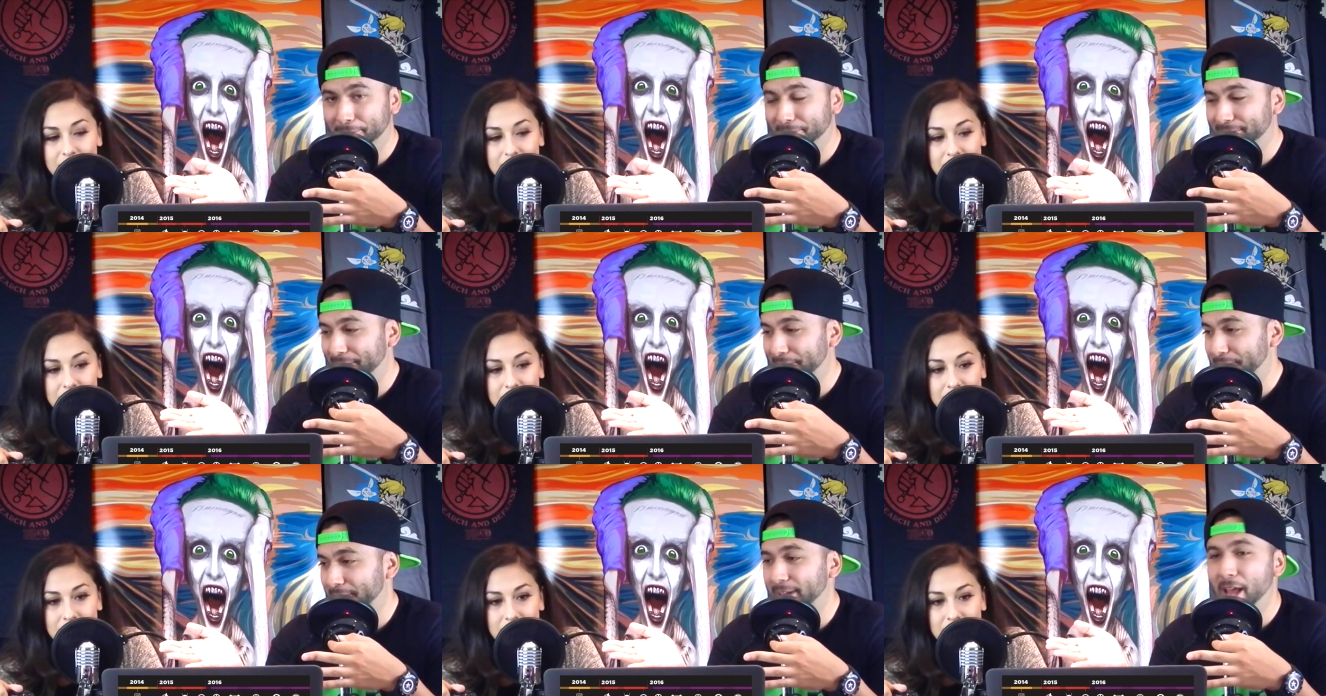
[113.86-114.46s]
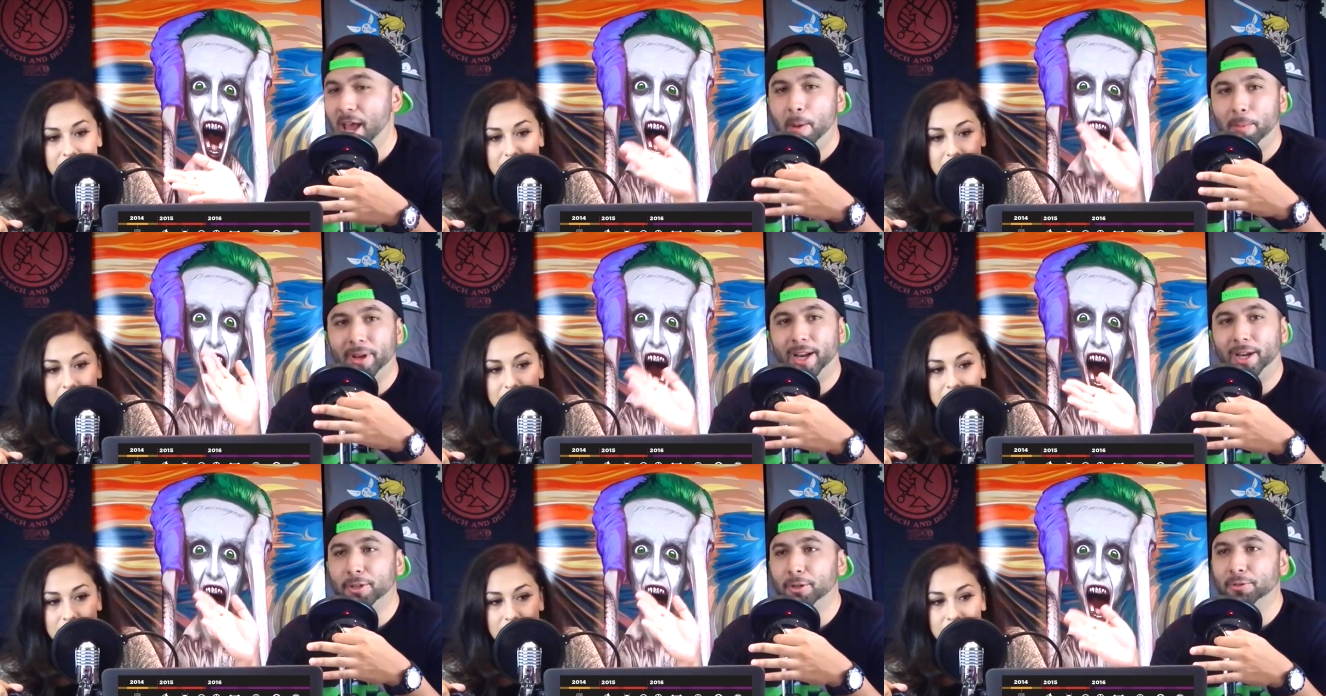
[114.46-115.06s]
Speaker 1: oversaturated, but I
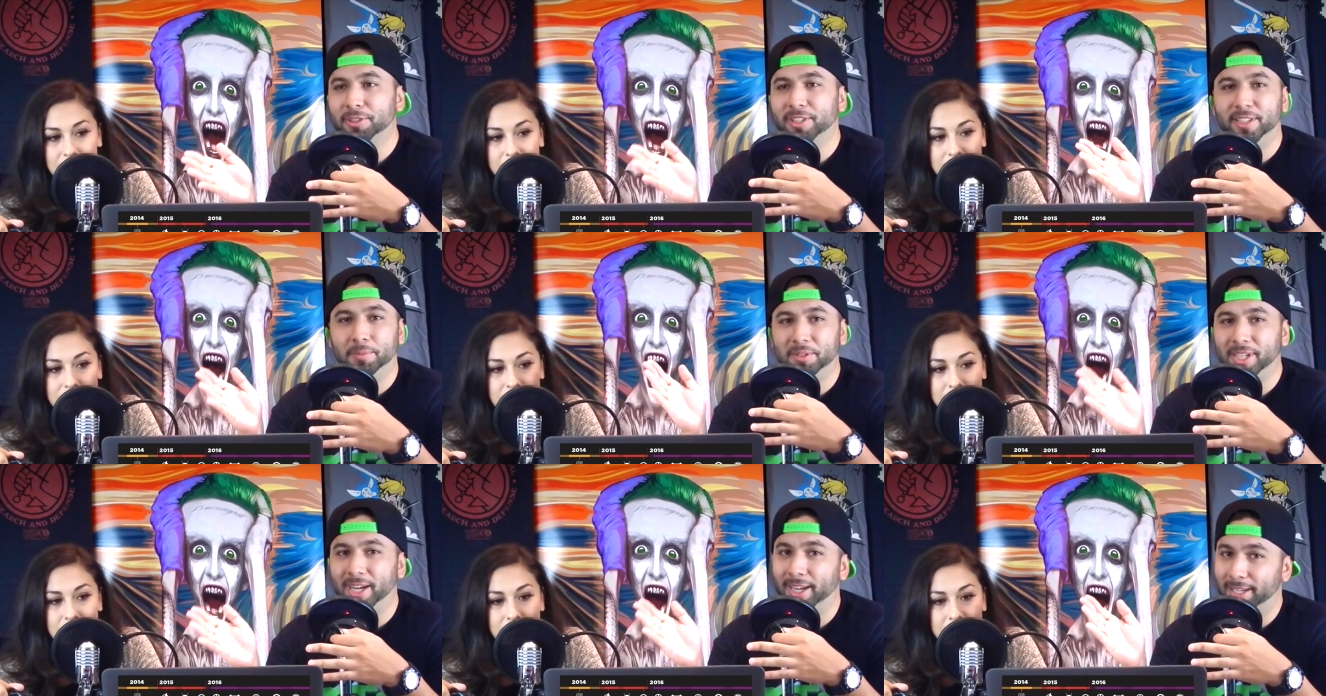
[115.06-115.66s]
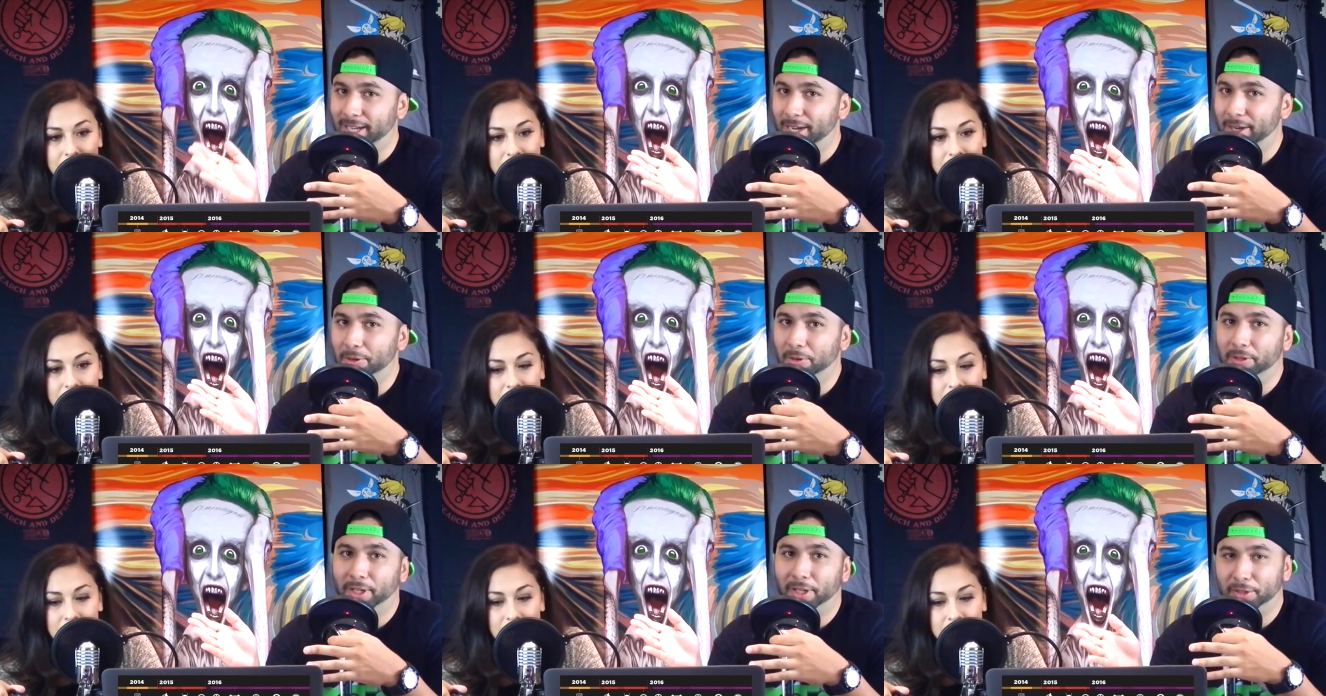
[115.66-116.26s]
don't see them dying
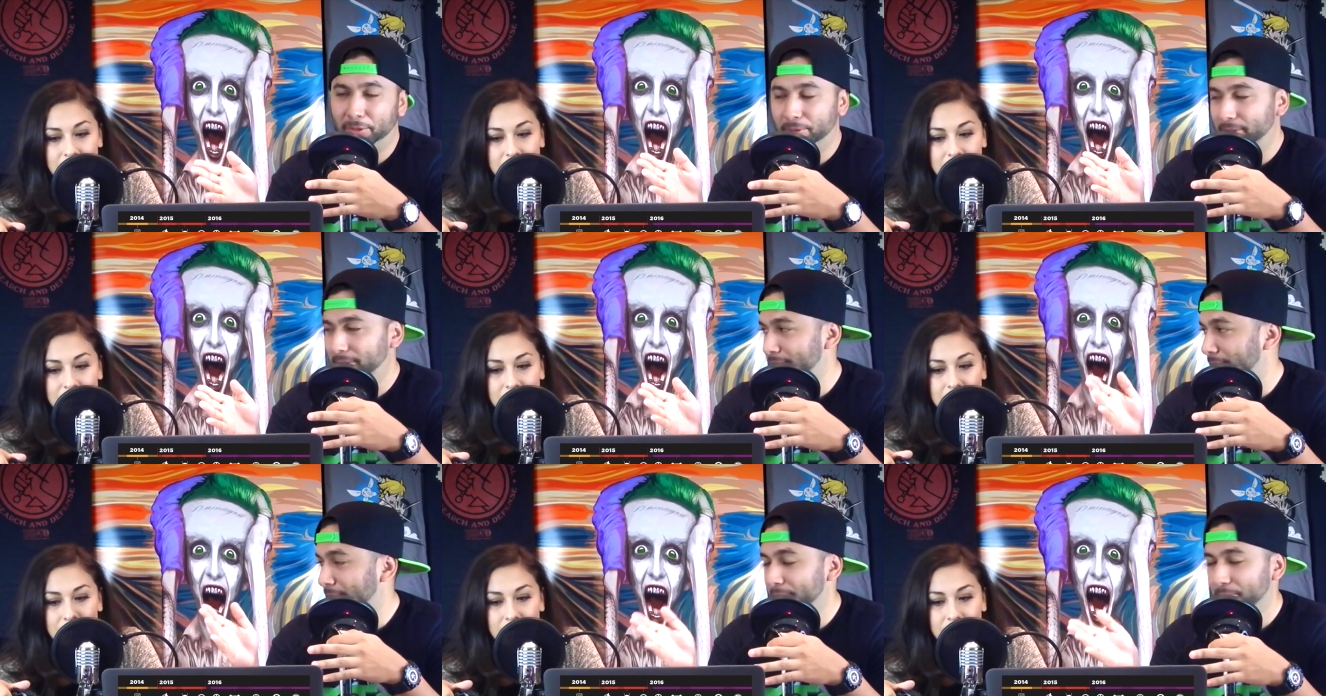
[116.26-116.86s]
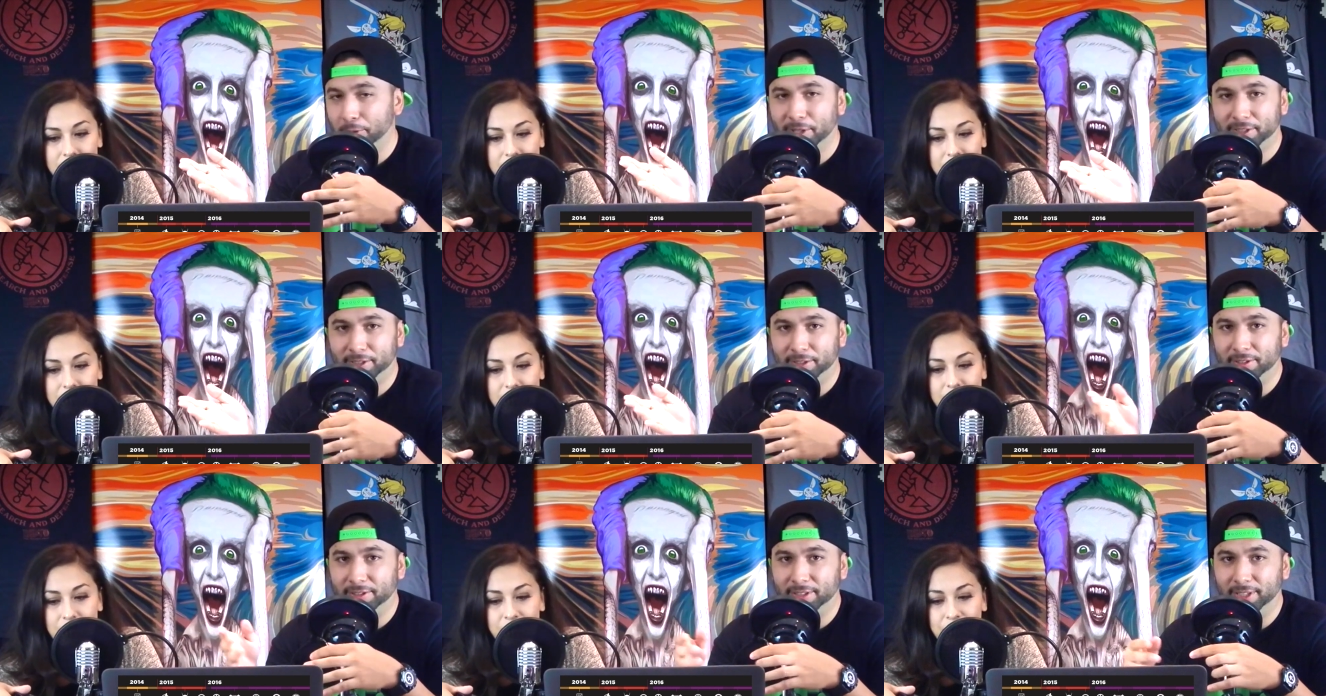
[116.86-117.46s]
out like the like the
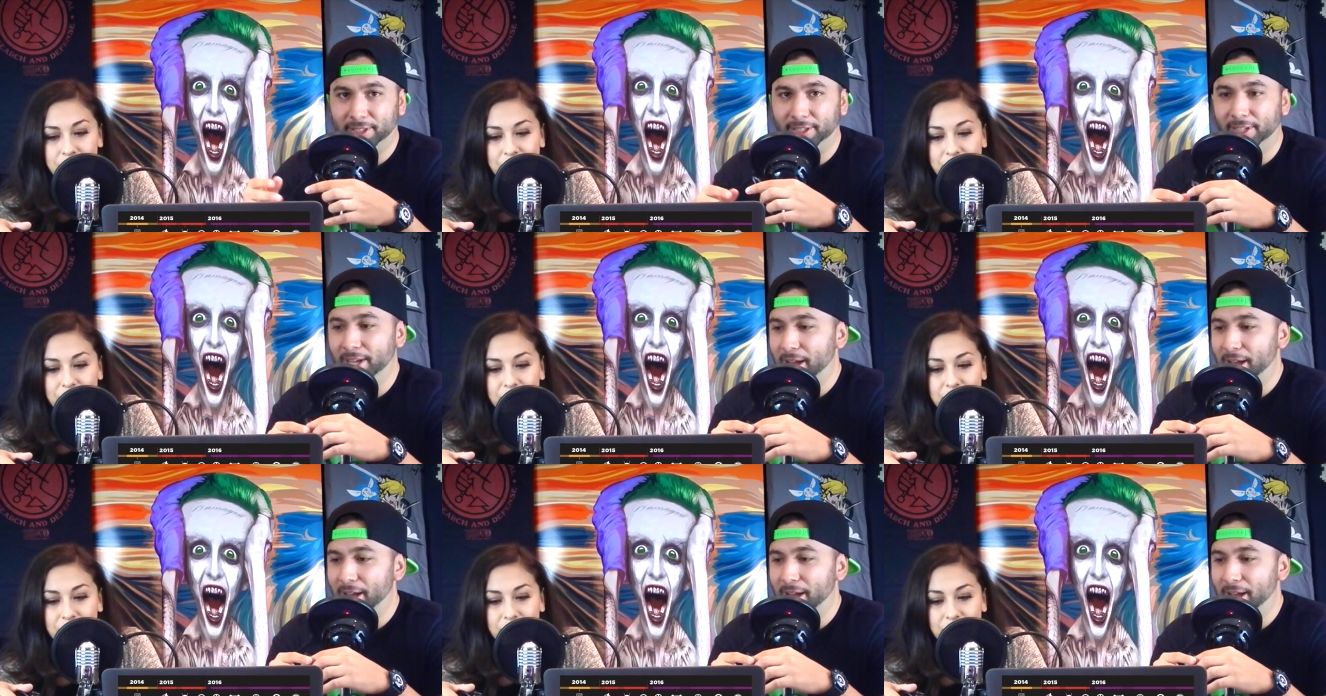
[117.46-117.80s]
westerns did.